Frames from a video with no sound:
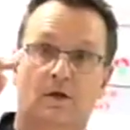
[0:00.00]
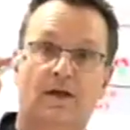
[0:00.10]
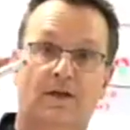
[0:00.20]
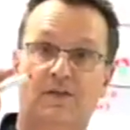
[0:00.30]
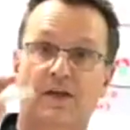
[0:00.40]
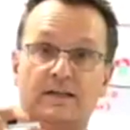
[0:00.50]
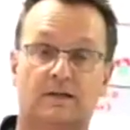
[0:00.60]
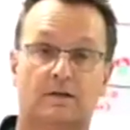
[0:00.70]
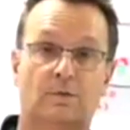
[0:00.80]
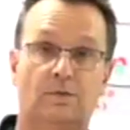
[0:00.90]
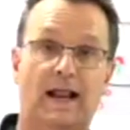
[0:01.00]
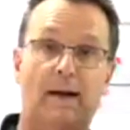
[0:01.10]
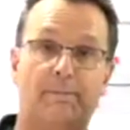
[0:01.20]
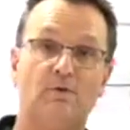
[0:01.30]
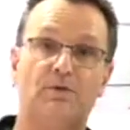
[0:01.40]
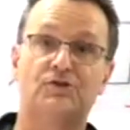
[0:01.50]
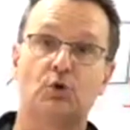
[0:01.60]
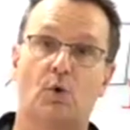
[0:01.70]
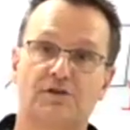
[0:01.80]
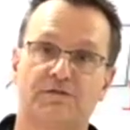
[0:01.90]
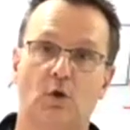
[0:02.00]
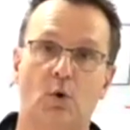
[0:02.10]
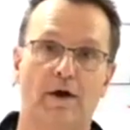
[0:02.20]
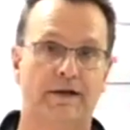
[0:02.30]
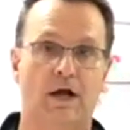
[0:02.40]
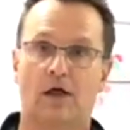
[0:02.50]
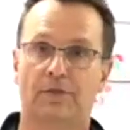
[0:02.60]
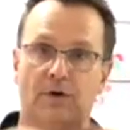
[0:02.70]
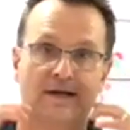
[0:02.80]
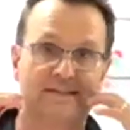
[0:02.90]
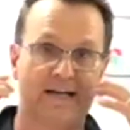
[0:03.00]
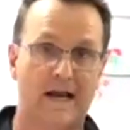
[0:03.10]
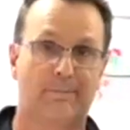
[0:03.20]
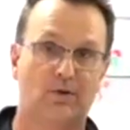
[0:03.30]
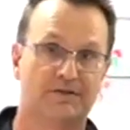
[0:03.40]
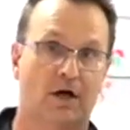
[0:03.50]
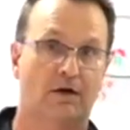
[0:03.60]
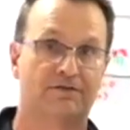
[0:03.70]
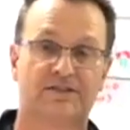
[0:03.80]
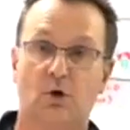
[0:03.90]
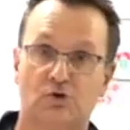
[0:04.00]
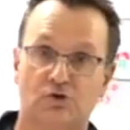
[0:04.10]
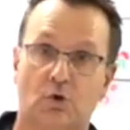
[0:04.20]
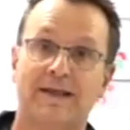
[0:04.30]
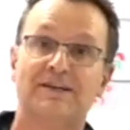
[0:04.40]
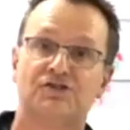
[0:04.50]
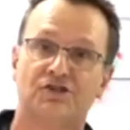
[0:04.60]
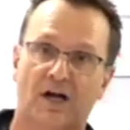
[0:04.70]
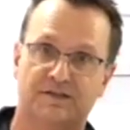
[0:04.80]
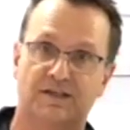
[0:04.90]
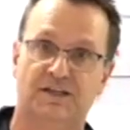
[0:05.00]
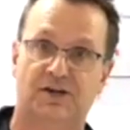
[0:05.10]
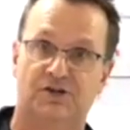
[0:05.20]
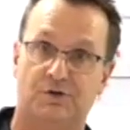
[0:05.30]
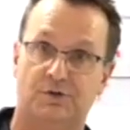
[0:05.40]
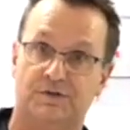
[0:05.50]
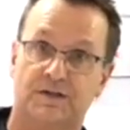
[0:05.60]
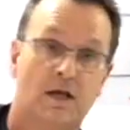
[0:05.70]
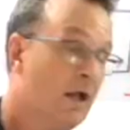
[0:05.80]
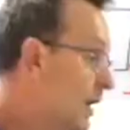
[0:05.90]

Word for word: the things that happened with George Floyd and other examples of social injustice issues,